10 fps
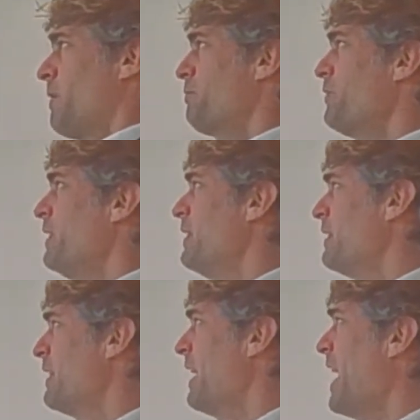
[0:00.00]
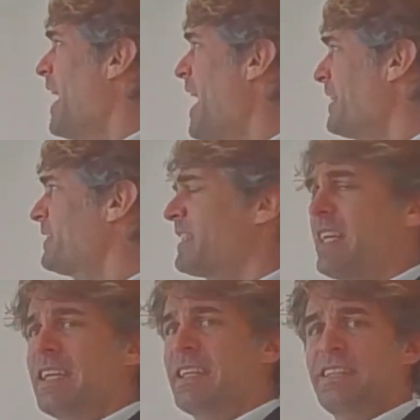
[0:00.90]
free the x
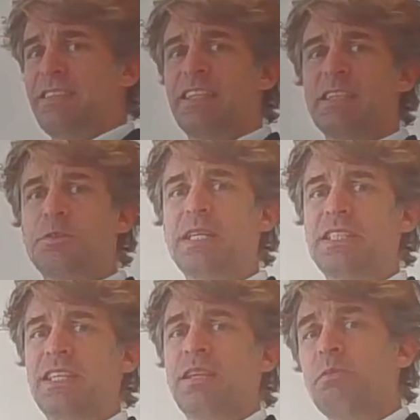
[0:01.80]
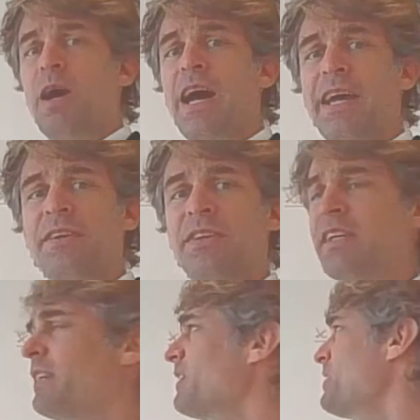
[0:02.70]
and get an expression in y on
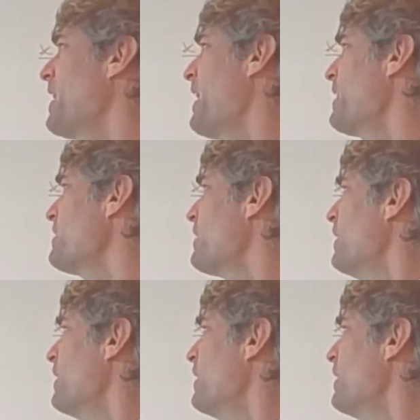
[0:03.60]
the other side.